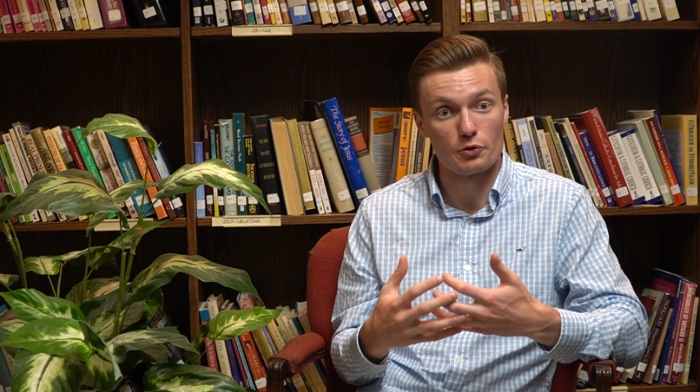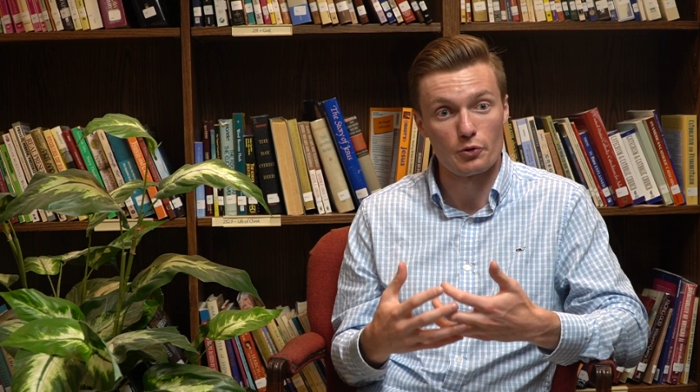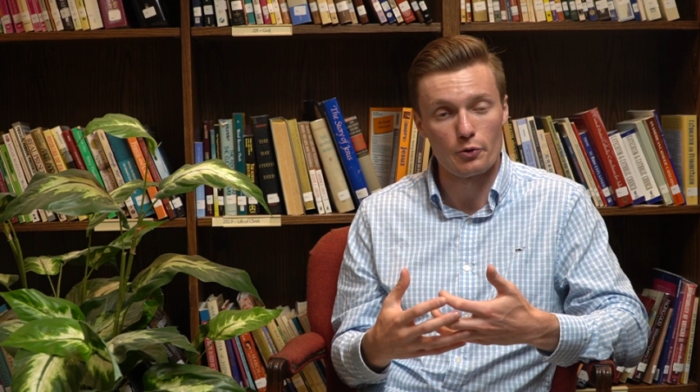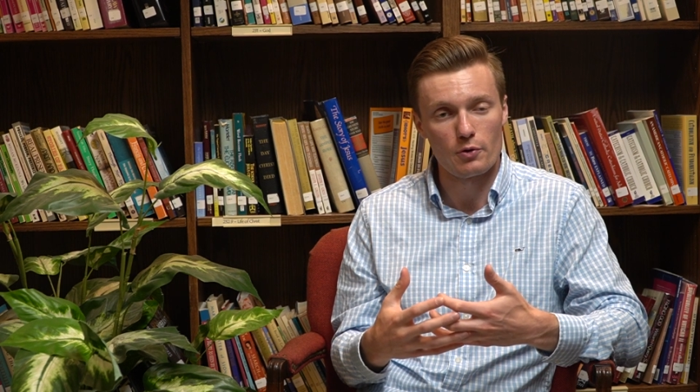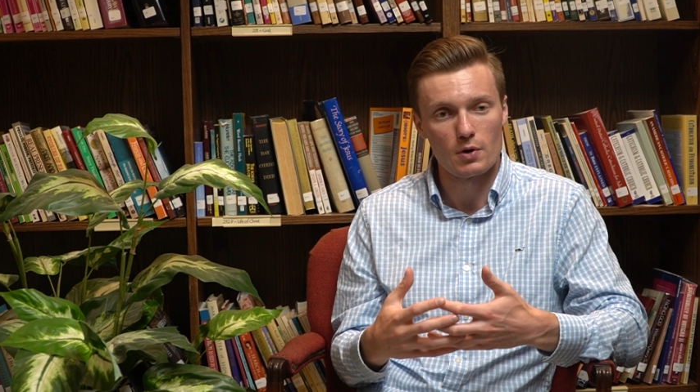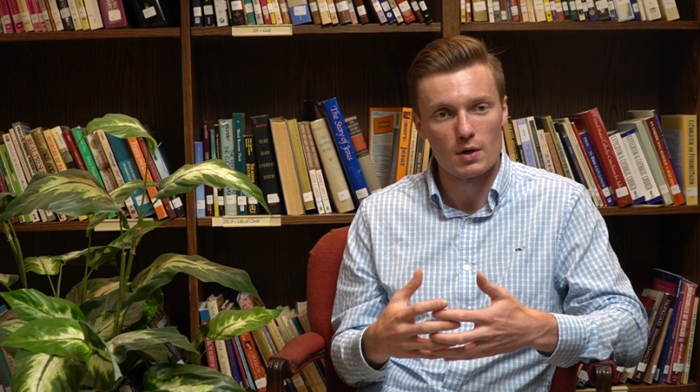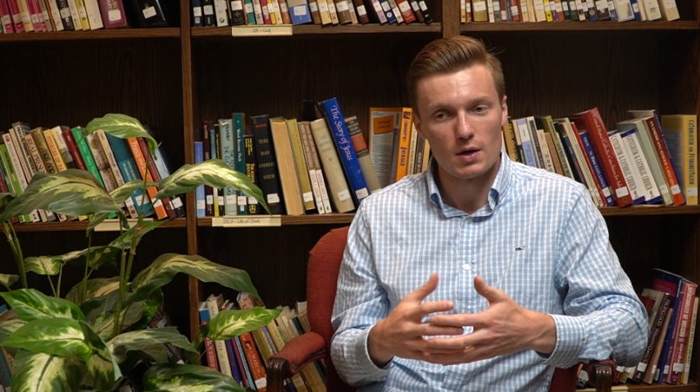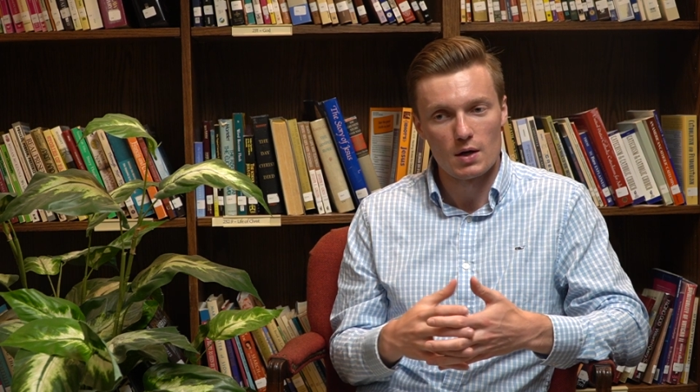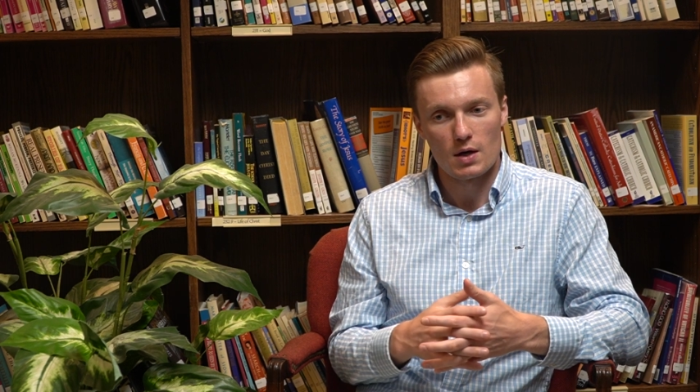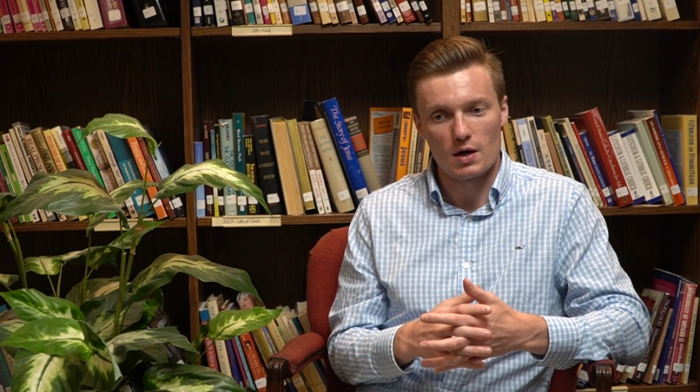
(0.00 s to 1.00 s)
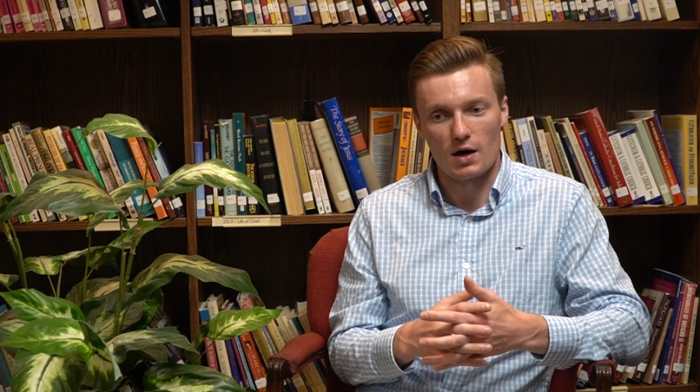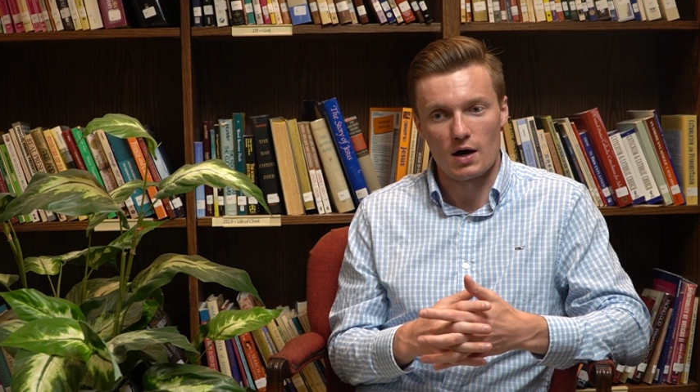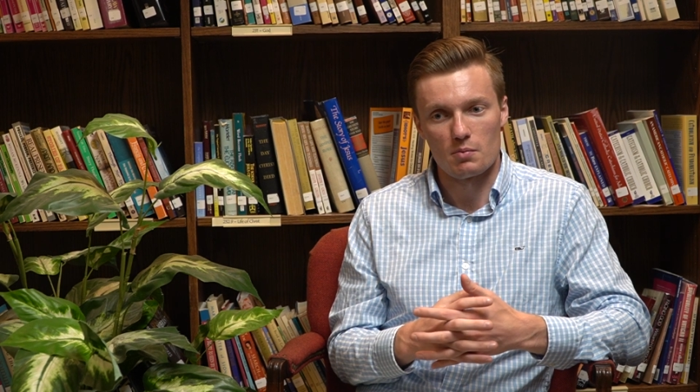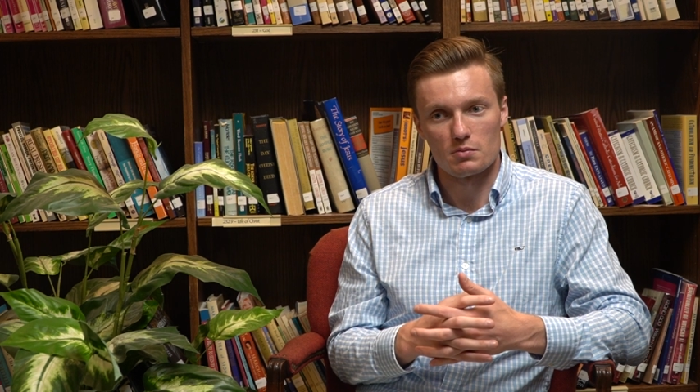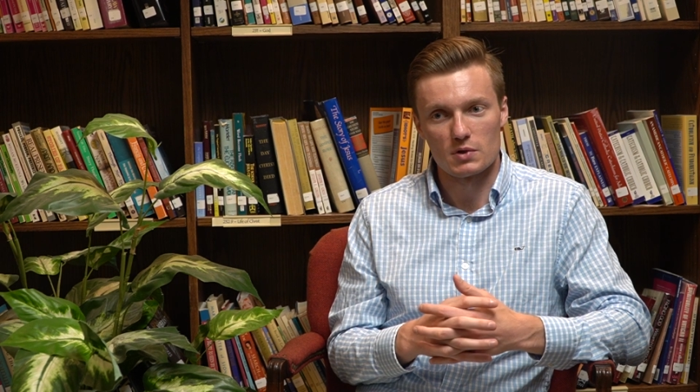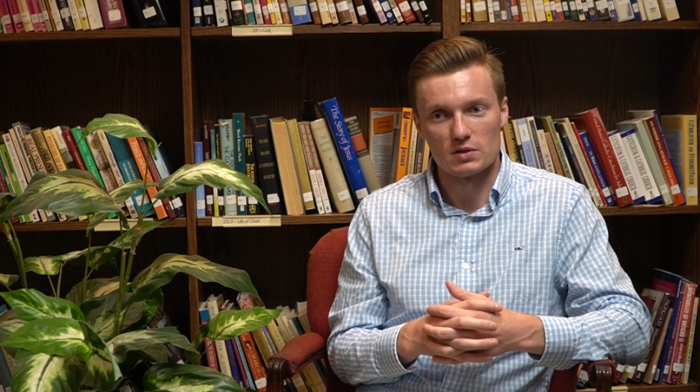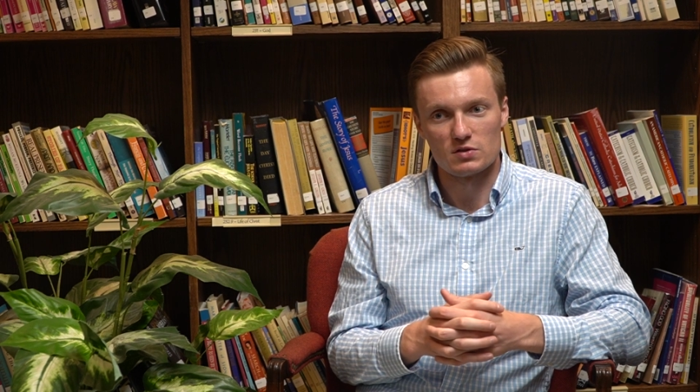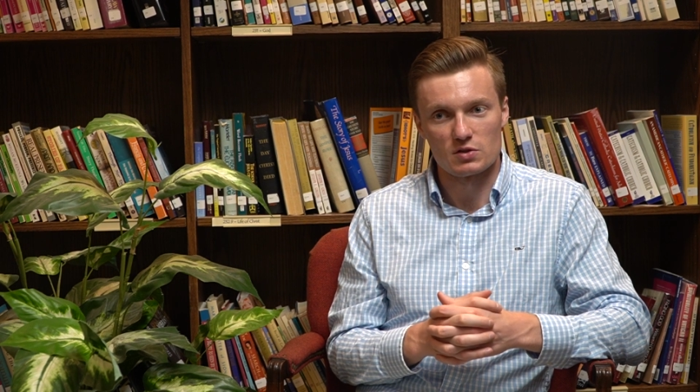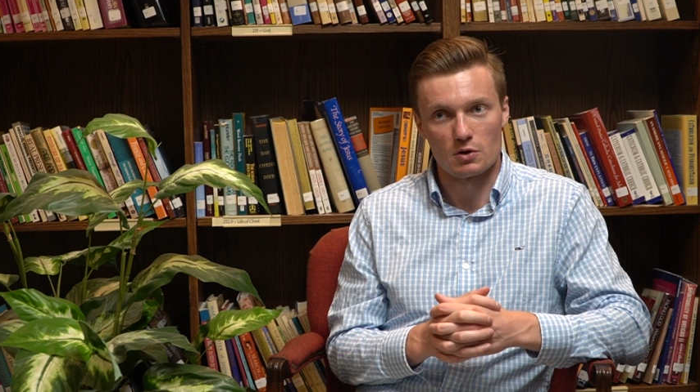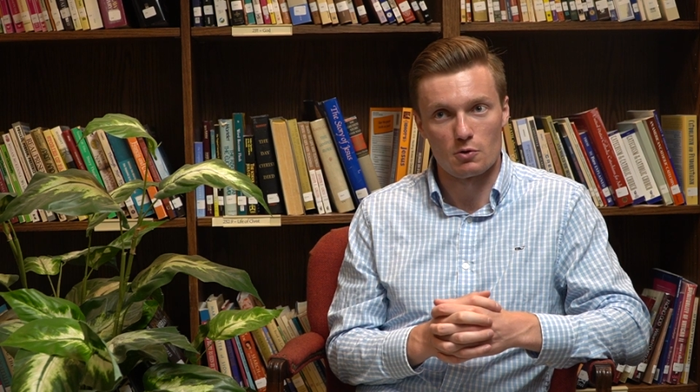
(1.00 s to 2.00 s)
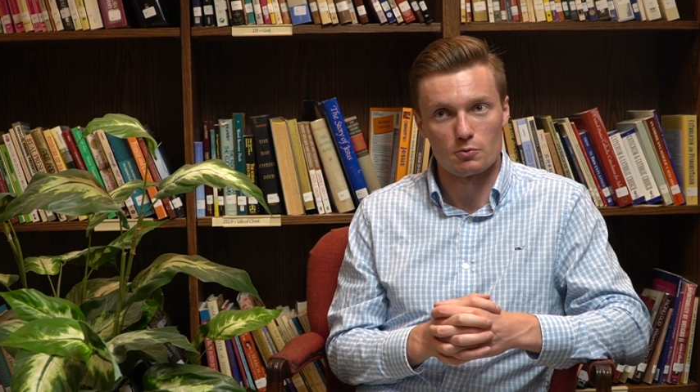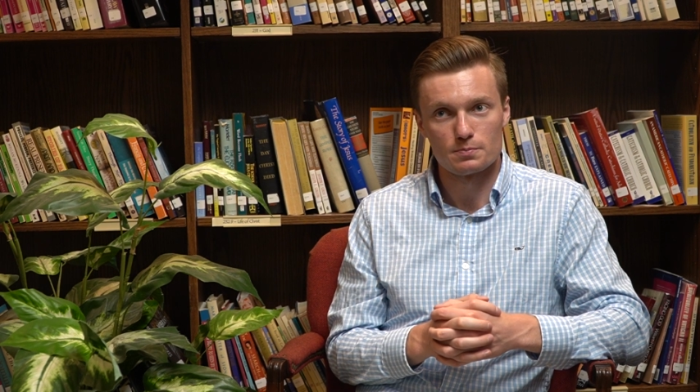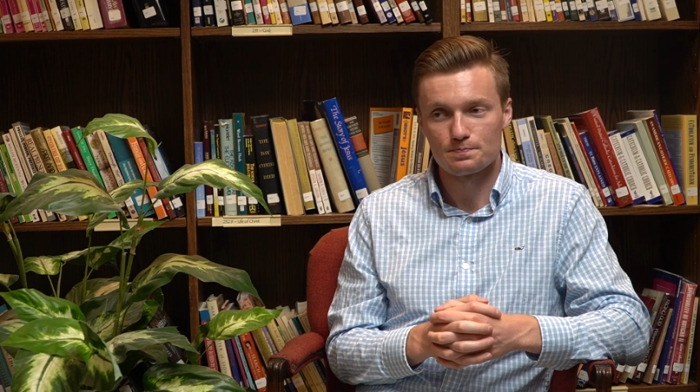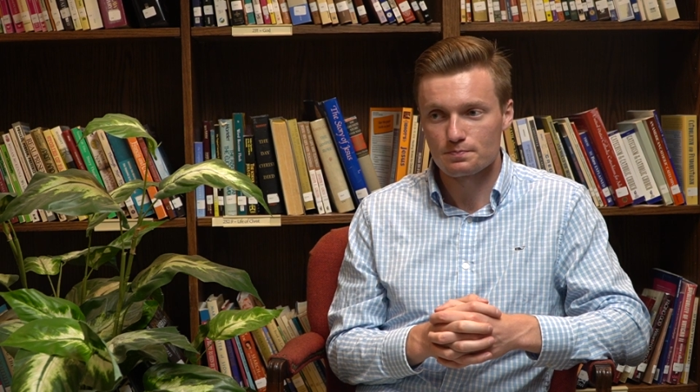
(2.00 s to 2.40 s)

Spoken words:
you. And so